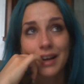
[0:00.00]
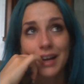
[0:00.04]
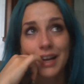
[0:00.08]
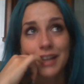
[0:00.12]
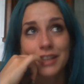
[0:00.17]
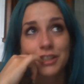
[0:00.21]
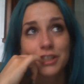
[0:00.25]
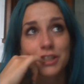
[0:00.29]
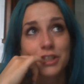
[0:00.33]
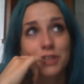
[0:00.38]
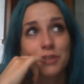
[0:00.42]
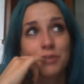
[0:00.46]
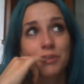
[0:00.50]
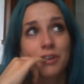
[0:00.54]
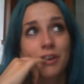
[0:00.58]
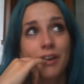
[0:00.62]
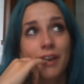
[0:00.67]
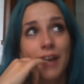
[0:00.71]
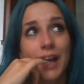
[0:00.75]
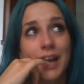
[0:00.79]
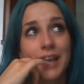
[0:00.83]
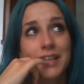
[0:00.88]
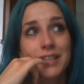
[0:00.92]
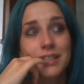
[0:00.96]
I just
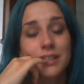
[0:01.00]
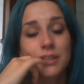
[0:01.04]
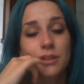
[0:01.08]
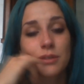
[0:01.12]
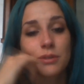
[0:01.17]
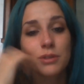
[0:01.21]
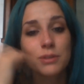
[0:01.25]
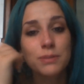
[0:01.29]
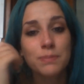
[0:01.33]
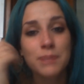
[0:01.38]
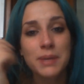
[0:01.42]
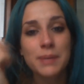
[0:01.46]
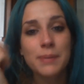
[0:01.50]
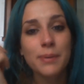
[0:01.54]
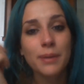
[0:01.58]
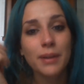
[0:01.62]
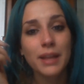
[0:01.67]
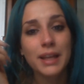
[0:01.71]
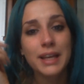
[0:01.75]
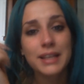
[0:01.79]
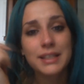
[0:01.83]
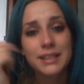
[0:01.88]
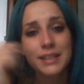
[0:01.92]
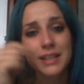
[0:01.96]
realized those
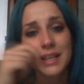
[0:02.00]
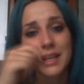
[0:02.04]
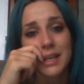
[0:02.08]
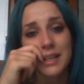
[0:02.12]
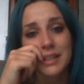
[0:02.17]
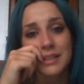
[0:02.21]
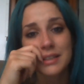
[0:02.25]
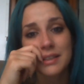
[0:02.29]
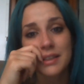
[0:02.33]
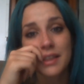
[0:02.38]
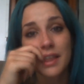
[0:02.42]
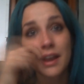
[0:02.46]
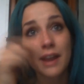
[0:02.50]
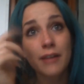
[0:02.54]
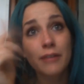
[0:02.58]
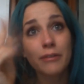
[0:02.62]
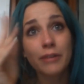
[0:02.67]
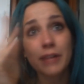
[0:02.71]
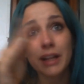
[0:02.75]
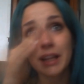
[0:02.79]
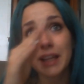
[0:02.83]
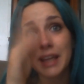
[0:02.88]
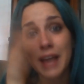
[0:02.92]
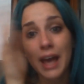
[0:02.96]
people exist. They're
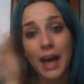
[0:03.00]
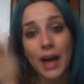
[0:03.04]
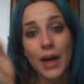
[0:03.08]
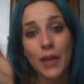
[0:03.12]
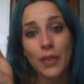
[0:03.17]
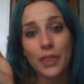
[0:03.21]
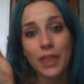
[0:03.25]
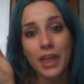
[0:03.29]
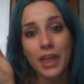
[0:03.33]
really out